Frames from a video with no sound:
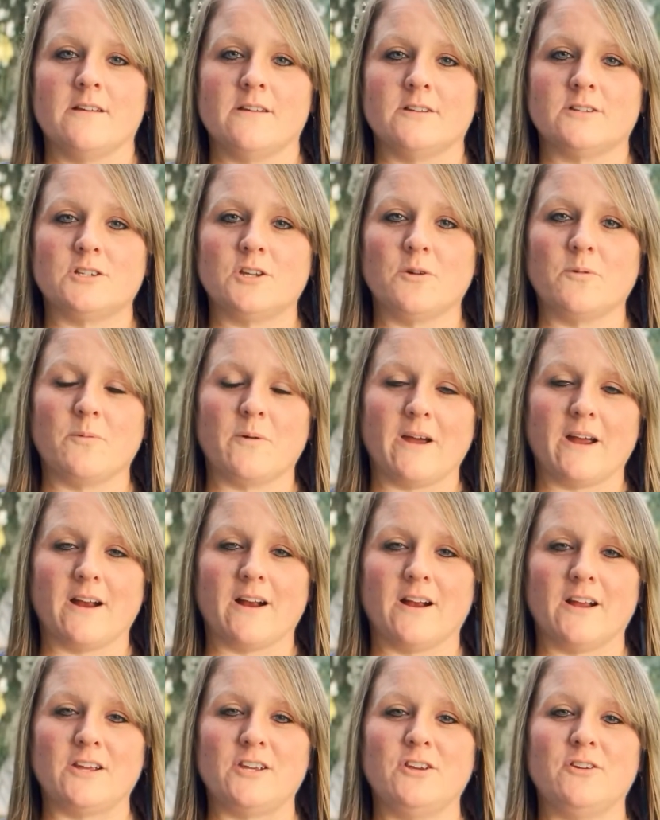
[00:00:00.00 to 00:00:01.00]
to
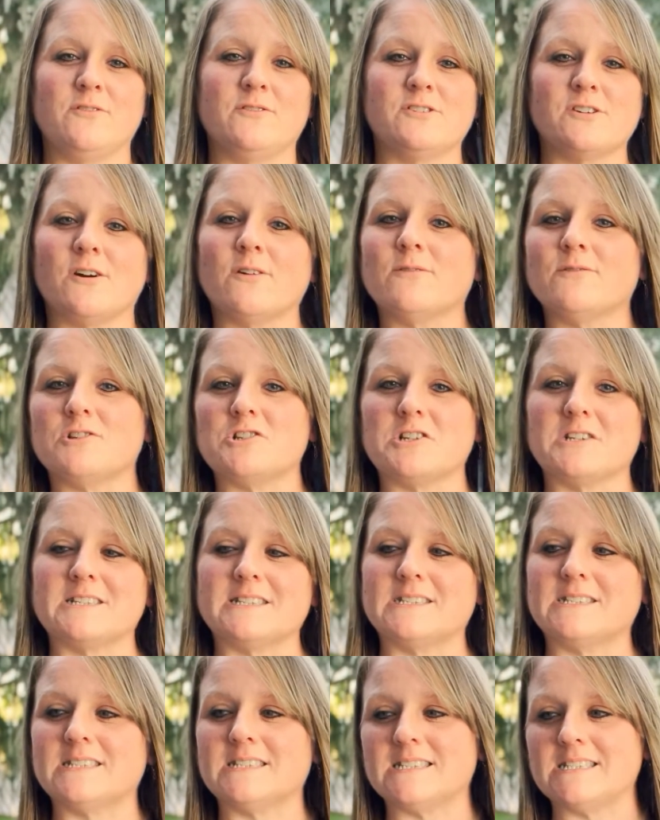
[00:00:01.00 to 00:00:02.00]
where you don't
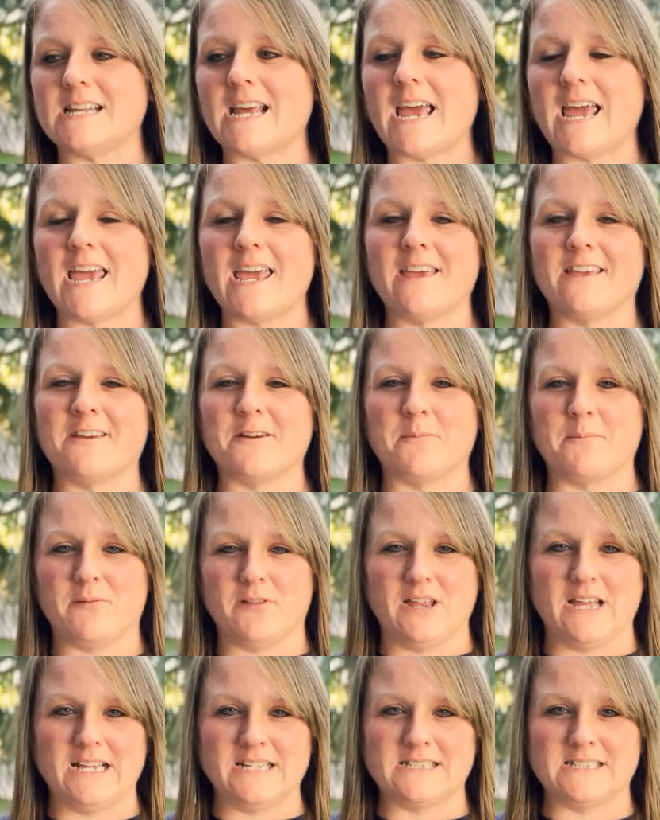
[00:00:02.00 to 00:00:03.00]
just stay
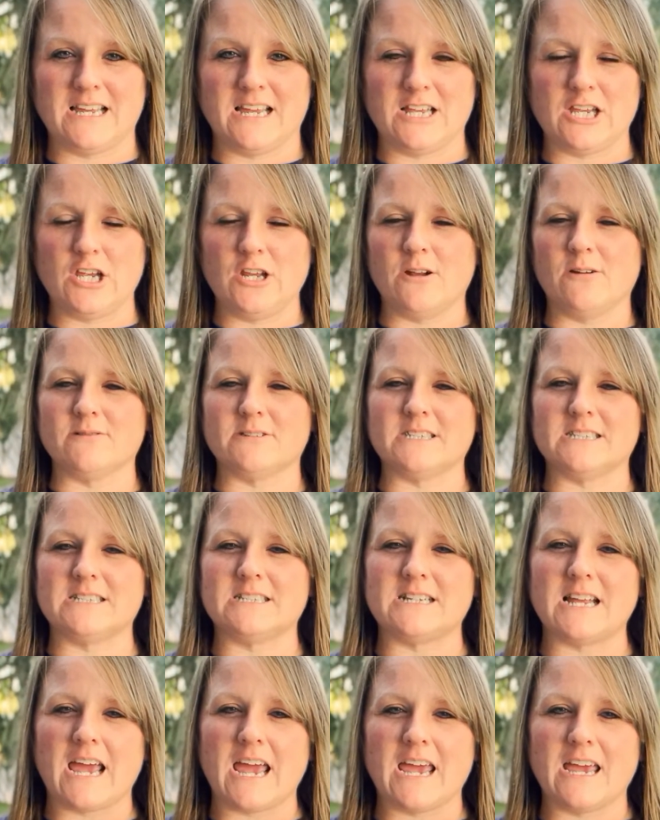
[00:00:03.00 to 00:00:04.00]
complacent, you don't
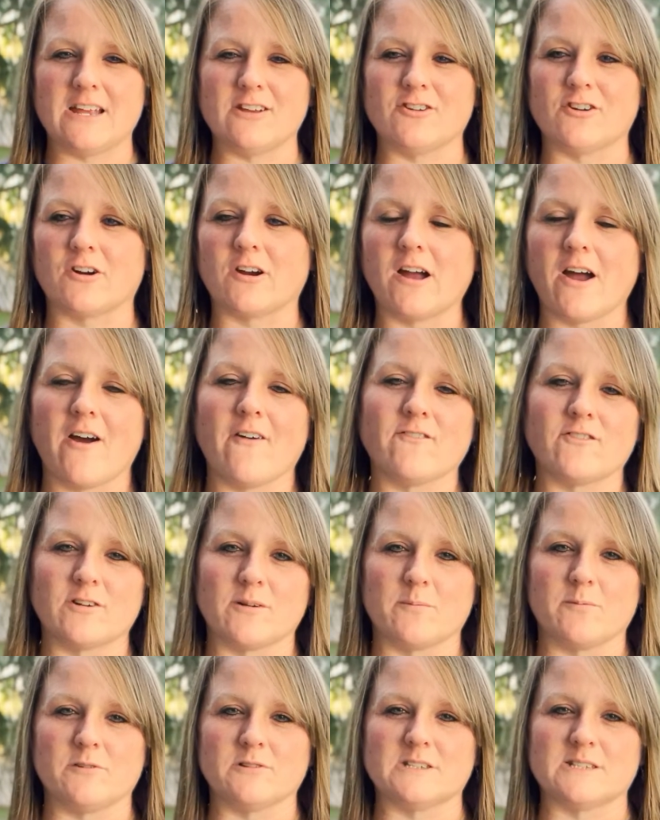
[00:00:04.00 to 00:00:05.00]
stay in your
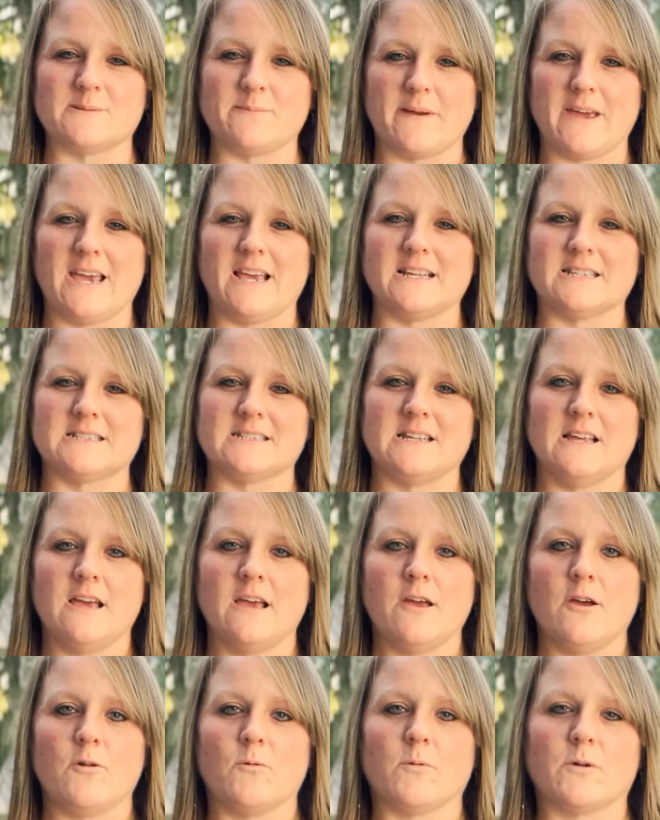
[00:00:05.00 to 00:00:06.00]
comfortable space
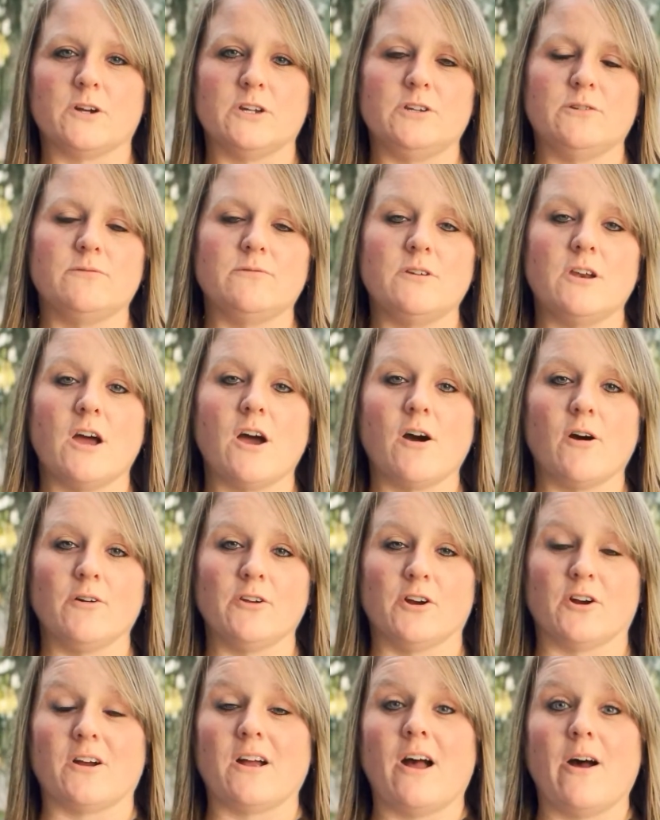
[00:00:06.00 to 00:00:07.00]
where you know
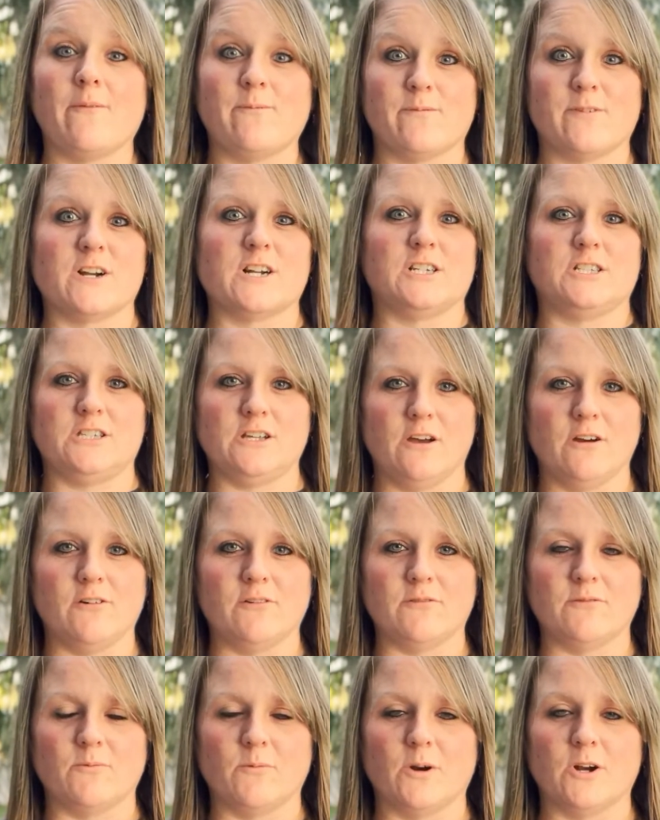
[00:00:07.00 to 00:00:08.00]
your comfort
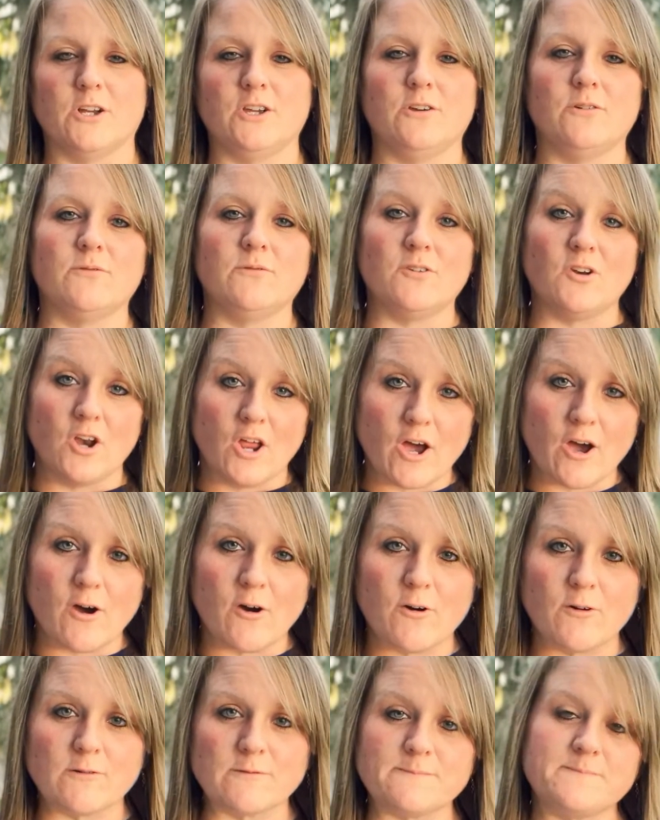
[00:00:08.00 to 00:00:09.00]
zone, where you
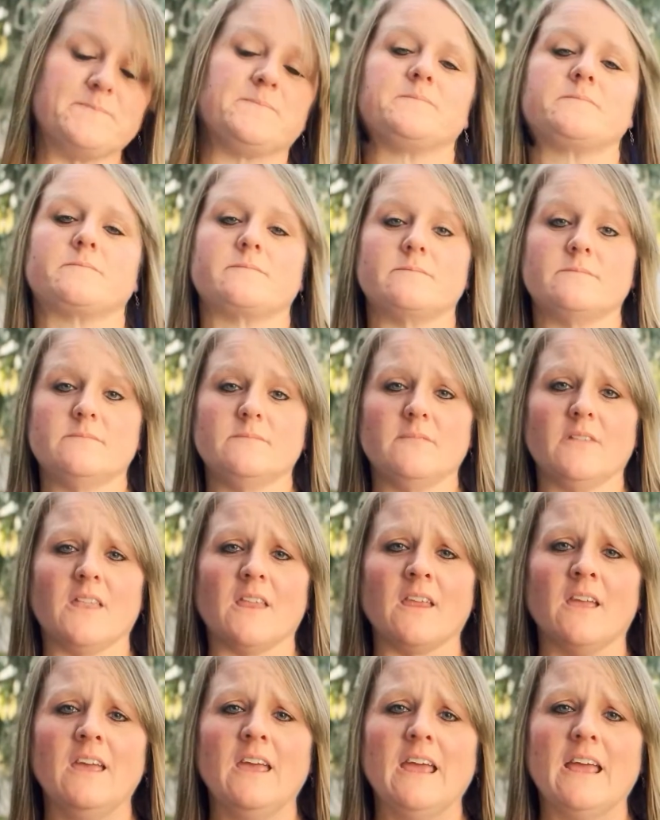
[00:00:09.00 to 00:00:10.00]
know
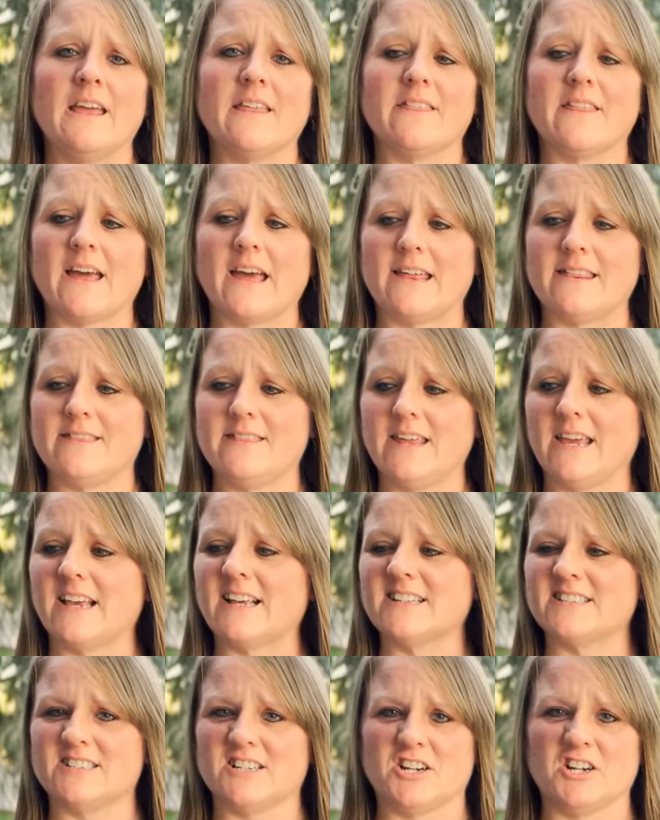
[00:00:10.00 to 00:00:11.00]
that
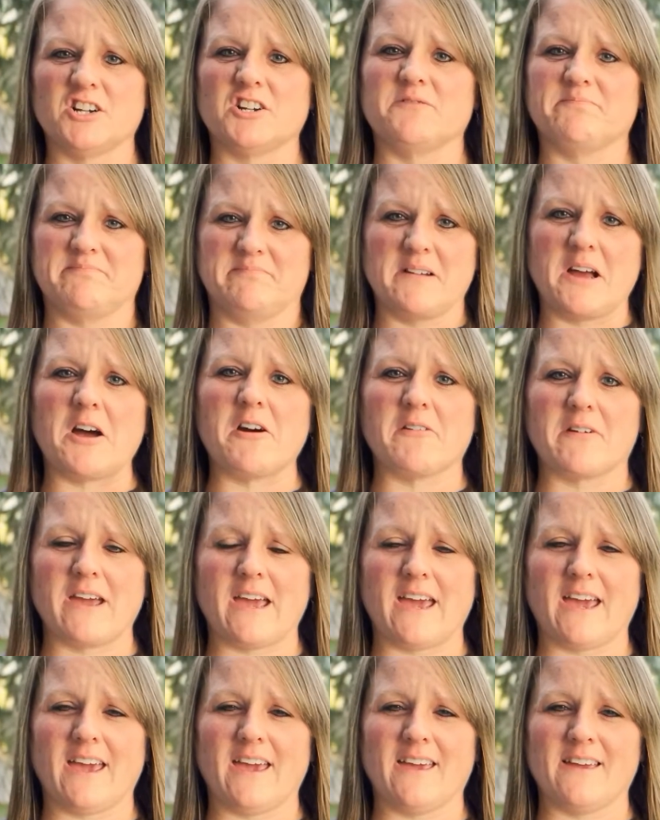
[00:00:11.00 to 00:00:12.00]
things are
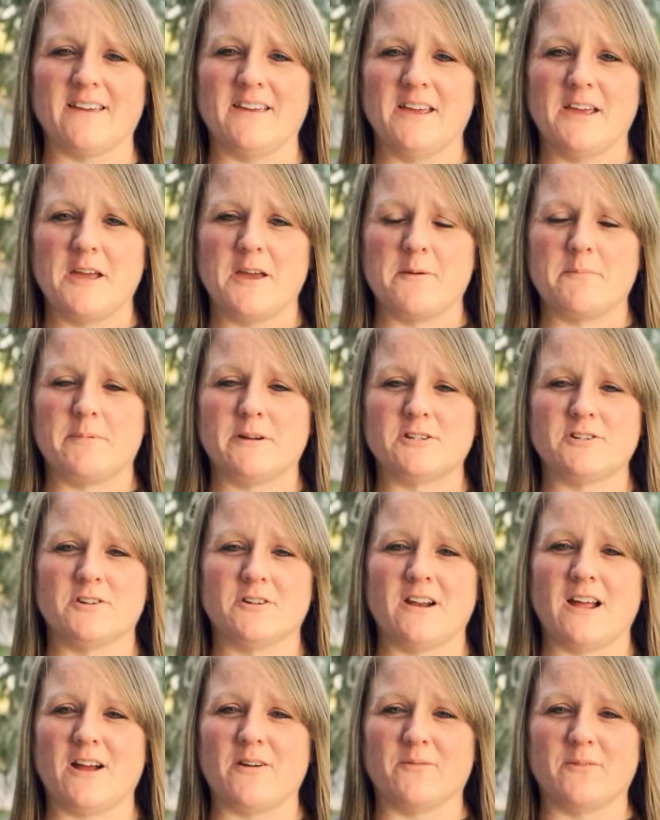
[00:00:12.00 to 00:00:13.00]
okay, but you're
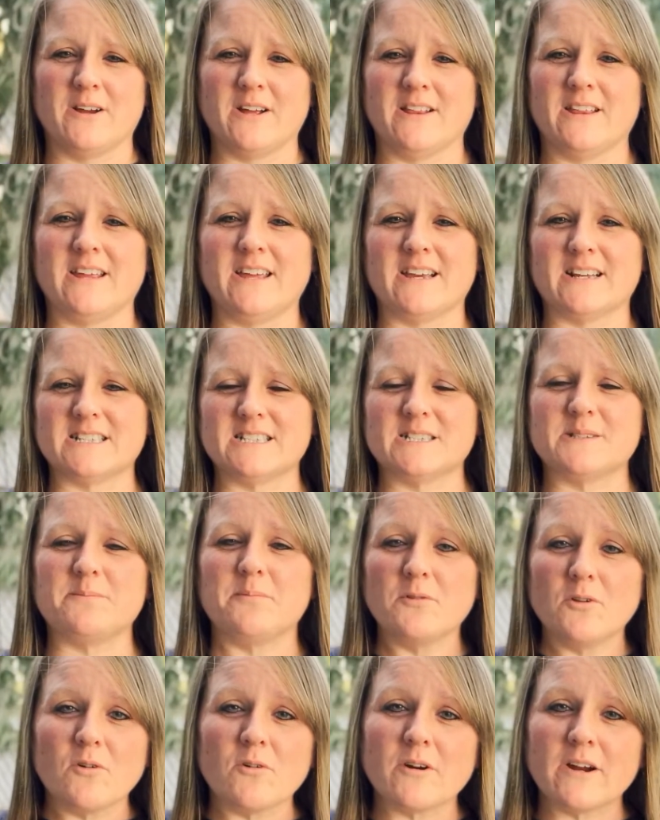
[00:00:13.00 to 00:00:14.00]
not really
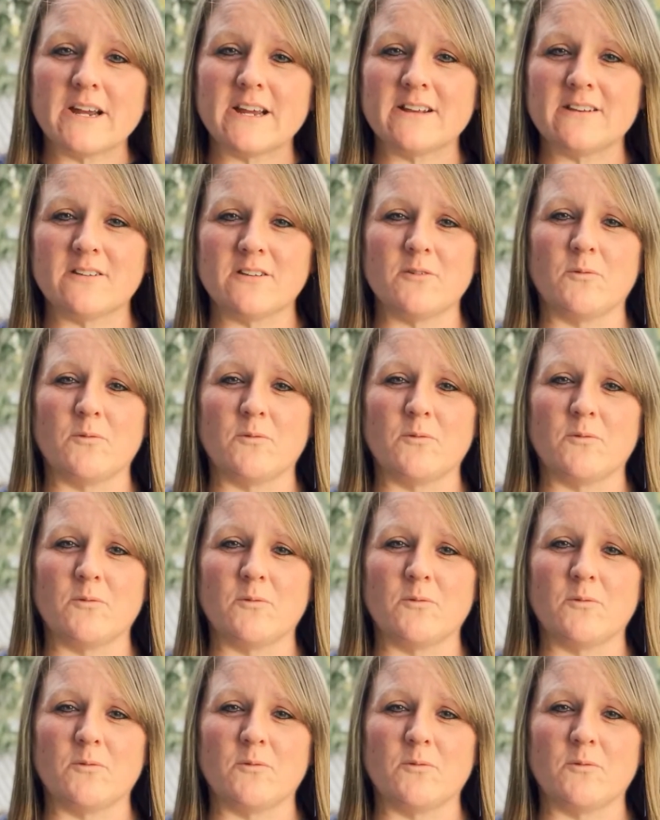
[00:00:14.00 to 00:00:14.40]
exploring the